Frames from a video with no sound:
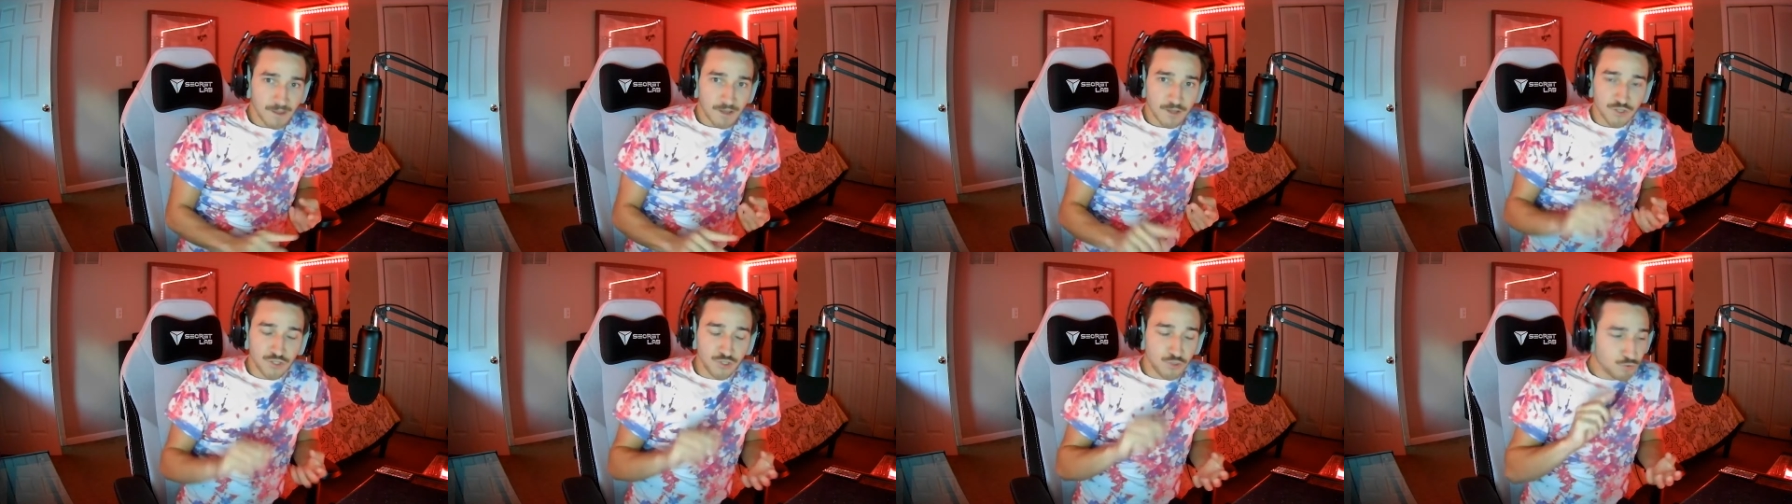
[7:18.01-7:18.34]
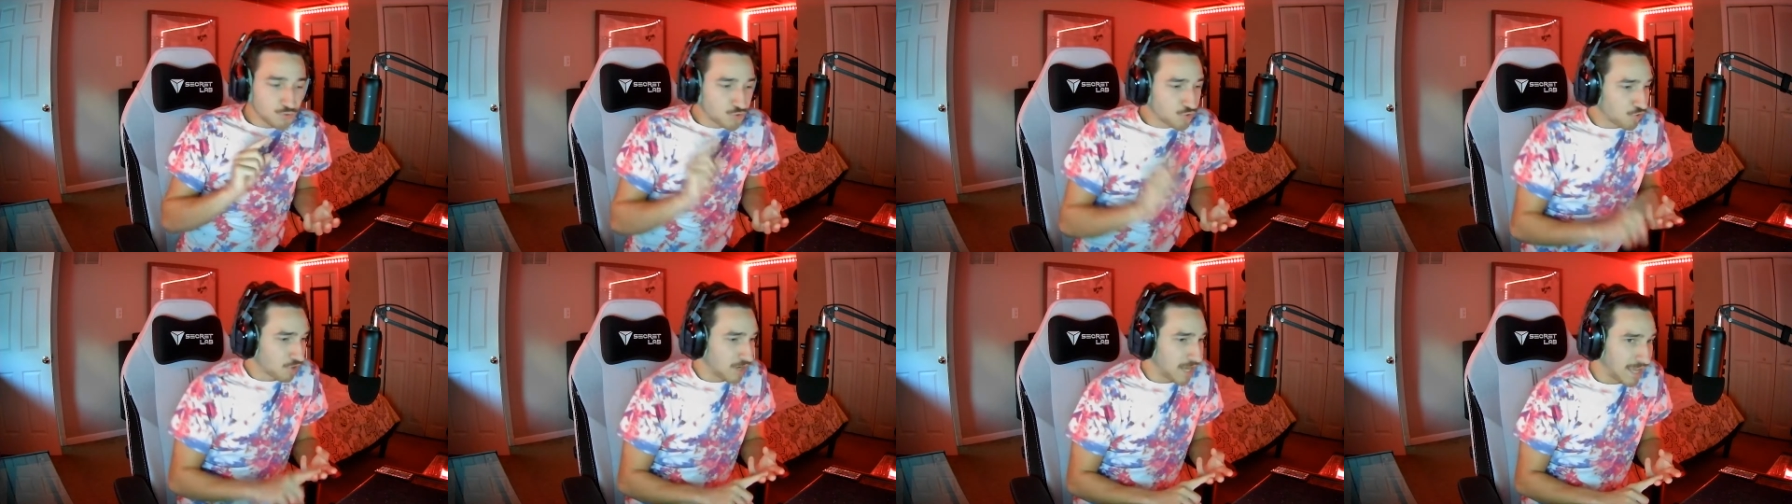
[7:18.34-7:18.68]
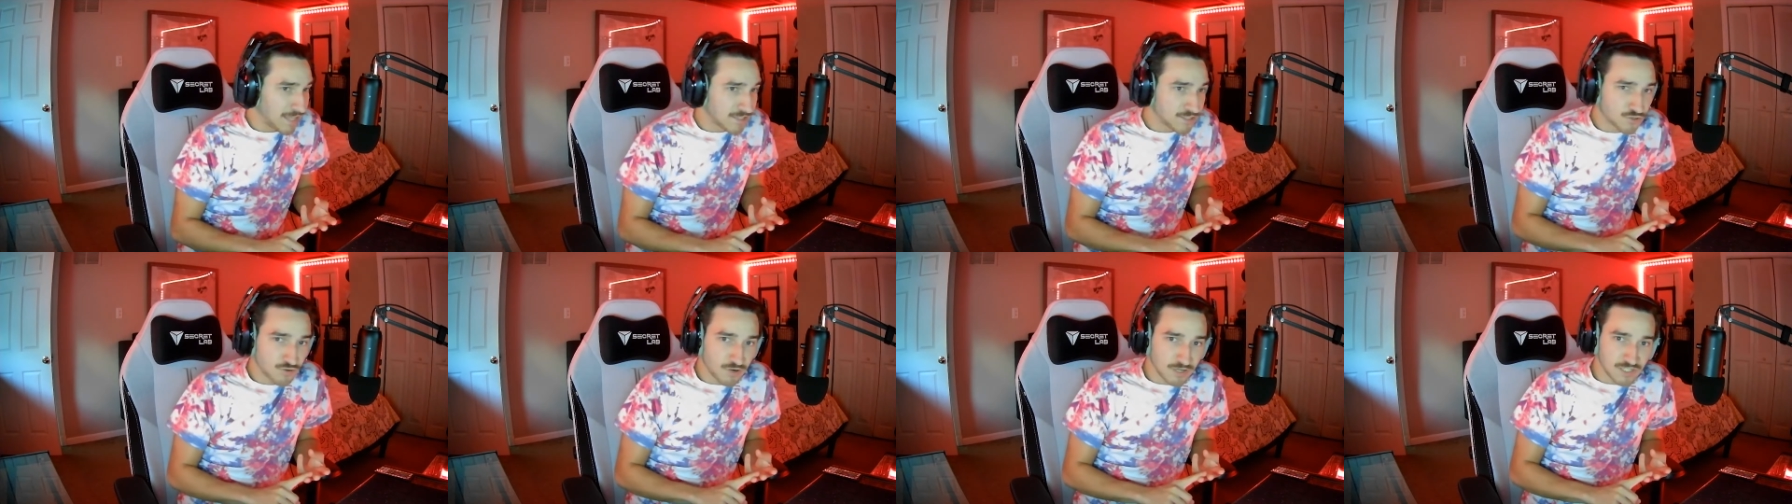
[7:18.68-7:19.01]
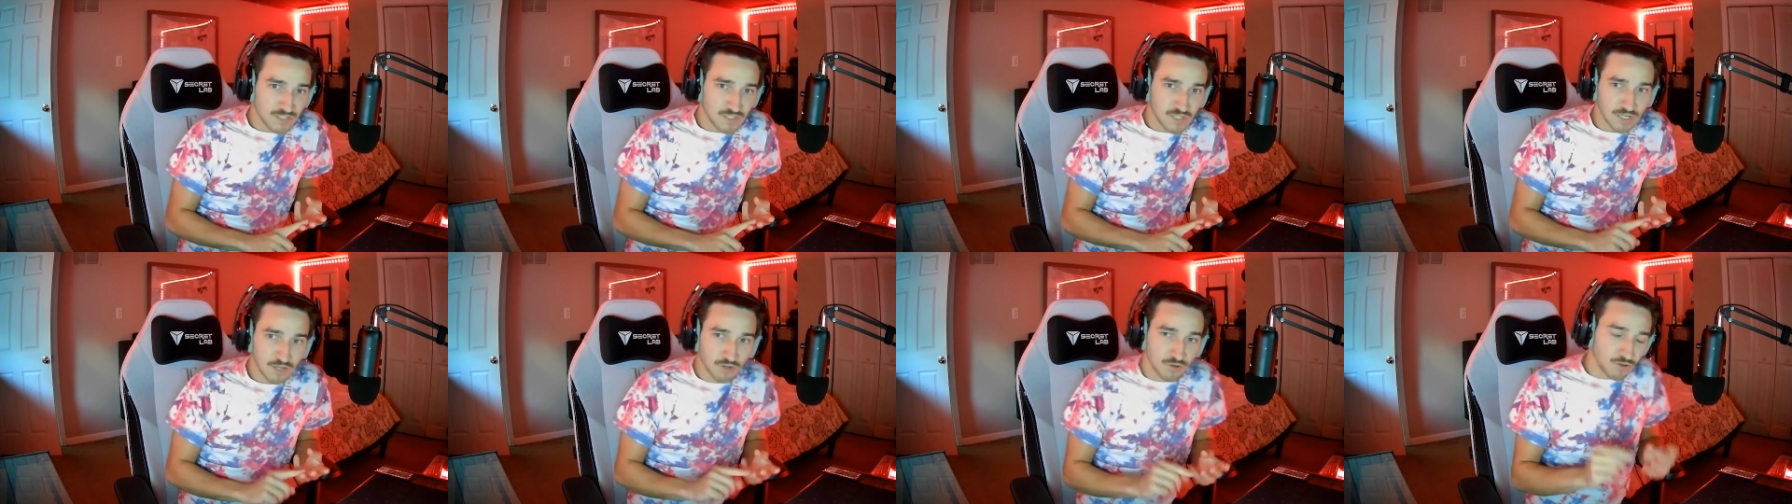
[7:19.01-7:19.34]
Use grenades to try to
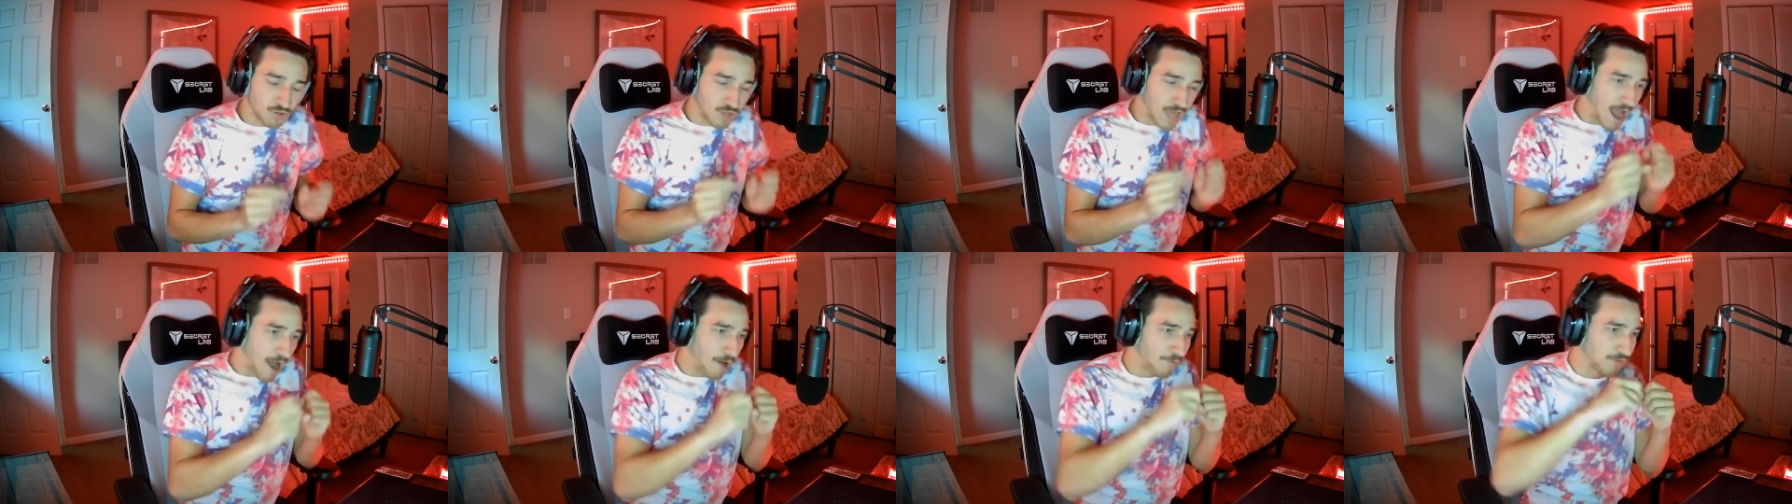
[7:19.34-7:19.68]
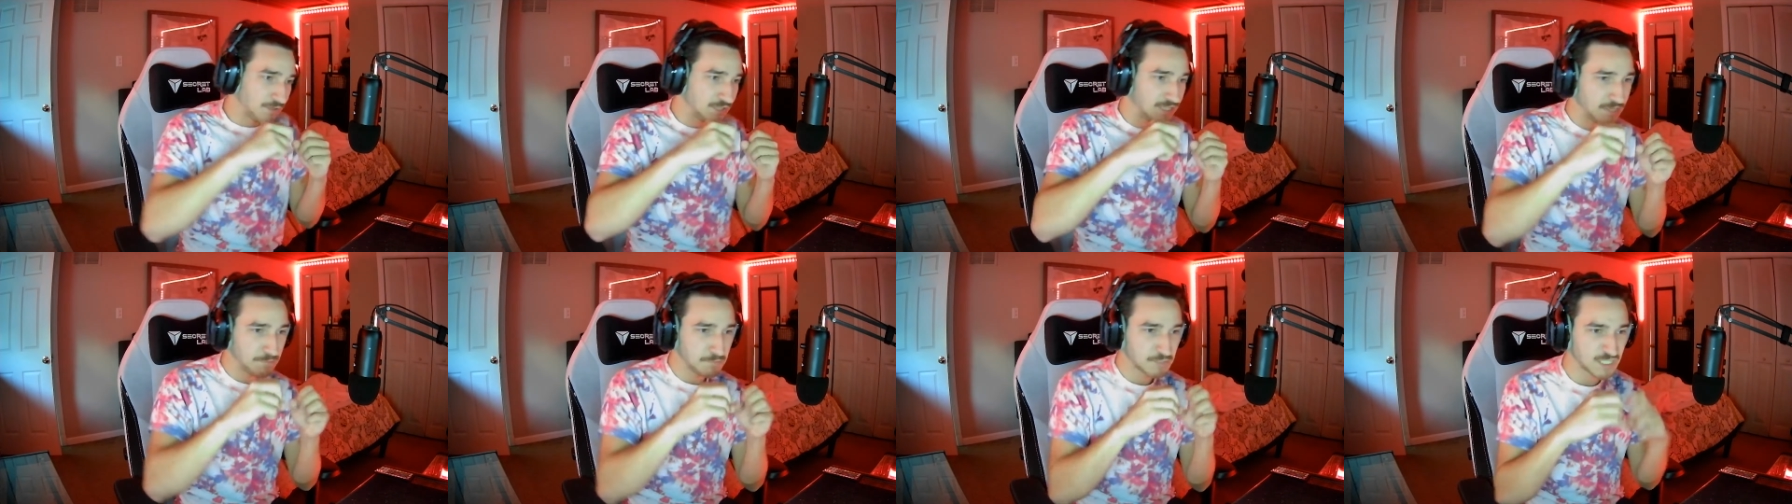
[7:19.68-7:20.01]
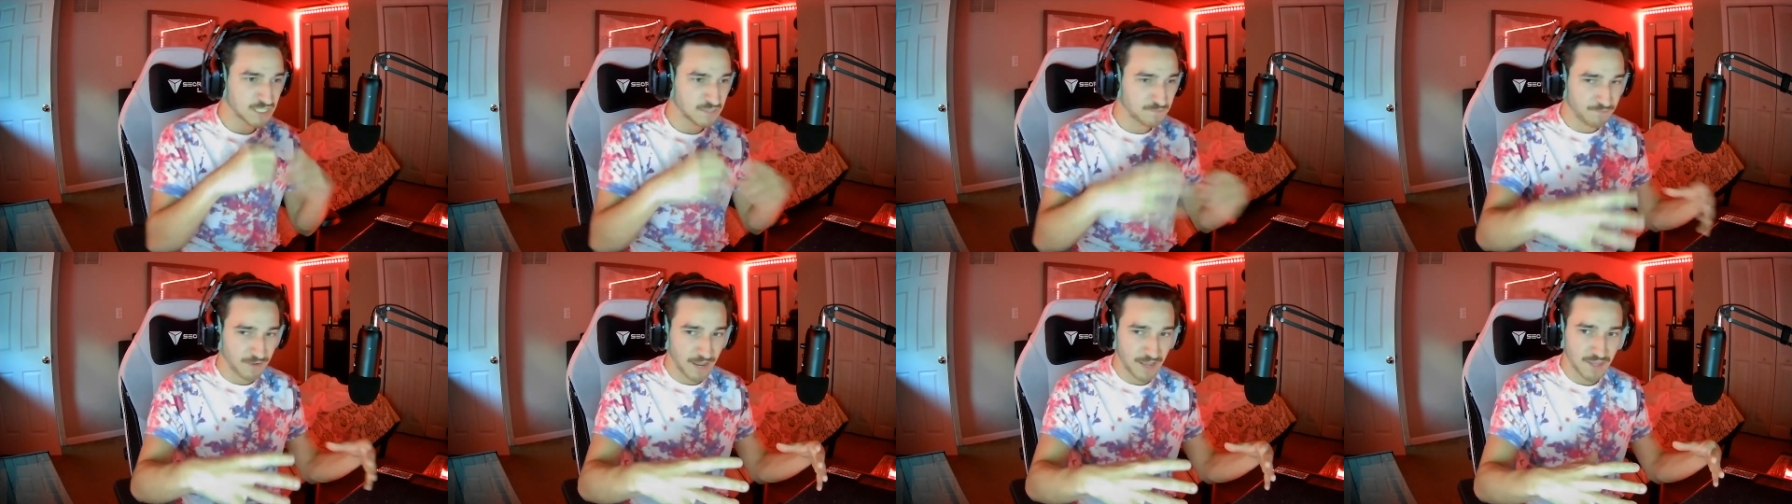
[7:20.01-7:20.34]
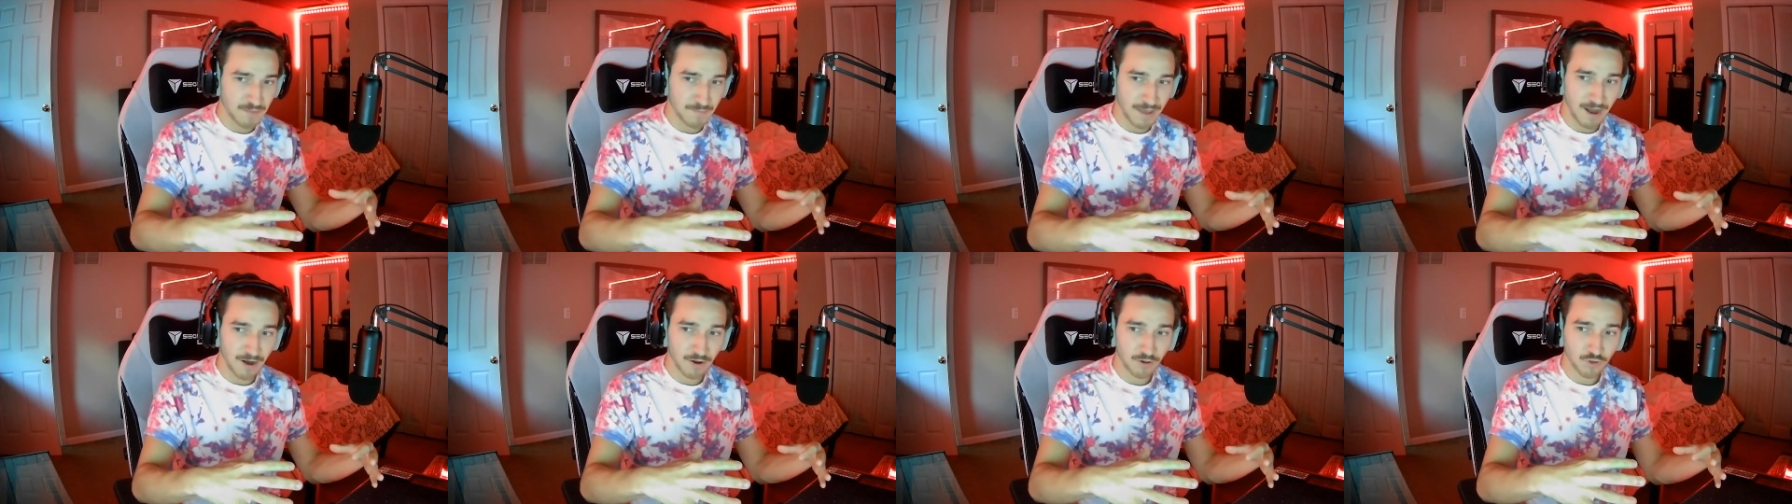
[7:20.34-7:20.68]
single out the teams, fan them
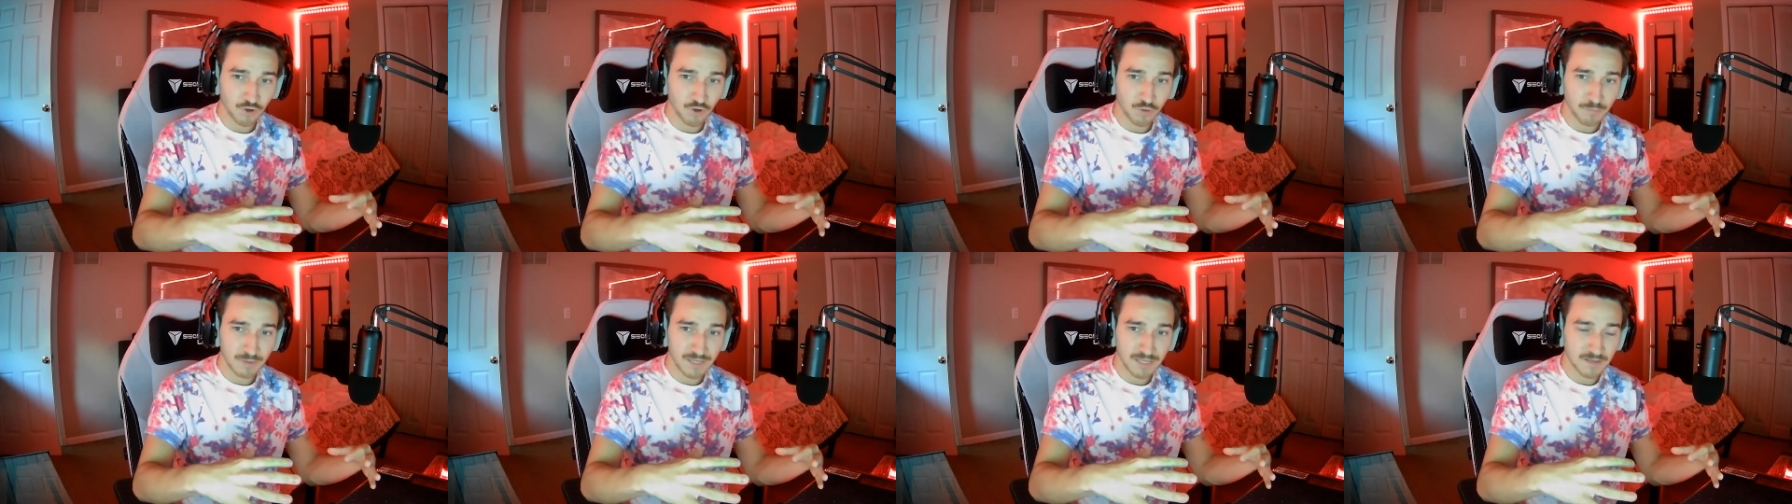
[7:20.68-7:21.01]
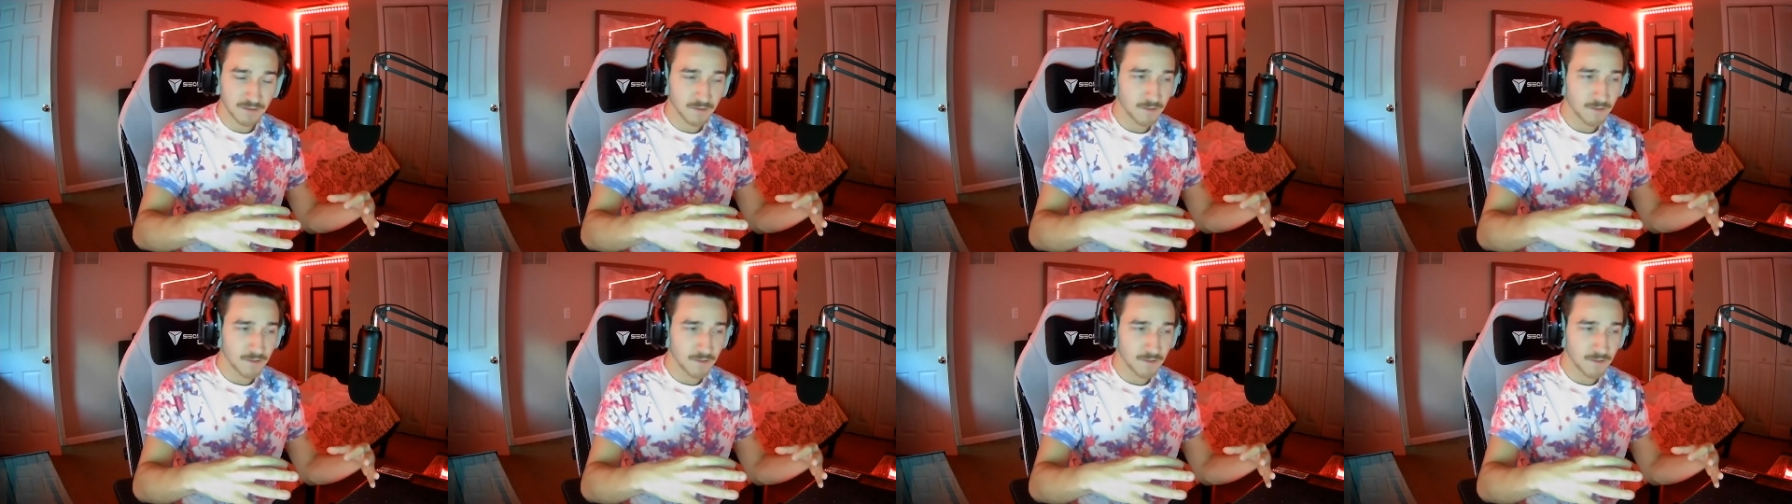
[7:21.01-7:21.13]
out a little bit,